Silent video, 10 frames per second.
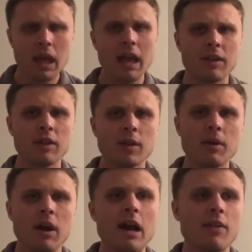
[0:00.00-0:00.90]
And think
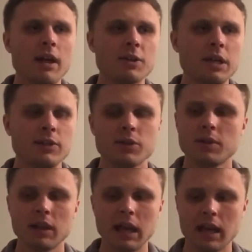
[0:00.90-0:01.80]
about how that changes
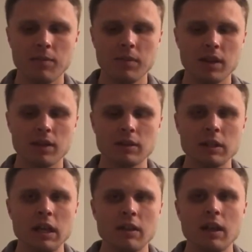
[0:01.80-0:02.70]
the game, because
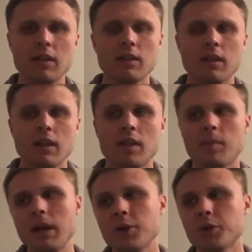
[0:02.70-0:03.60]
then the
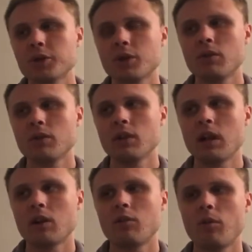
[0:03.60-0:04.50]
Patriots go into the
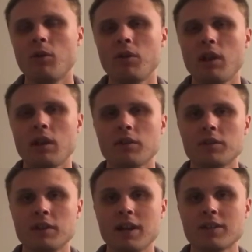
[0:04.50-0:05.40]
locker room only down
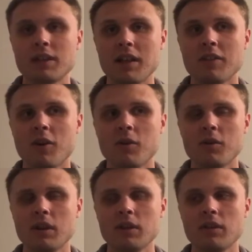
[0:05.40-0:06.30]
6, and
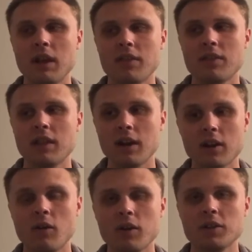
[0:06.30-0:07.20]
knowing that they're
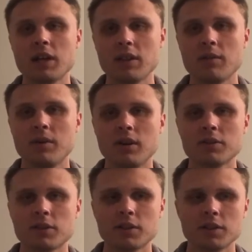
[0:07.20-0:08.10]
going to get the ball to
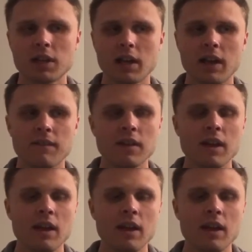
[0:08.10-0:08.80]
start the second half,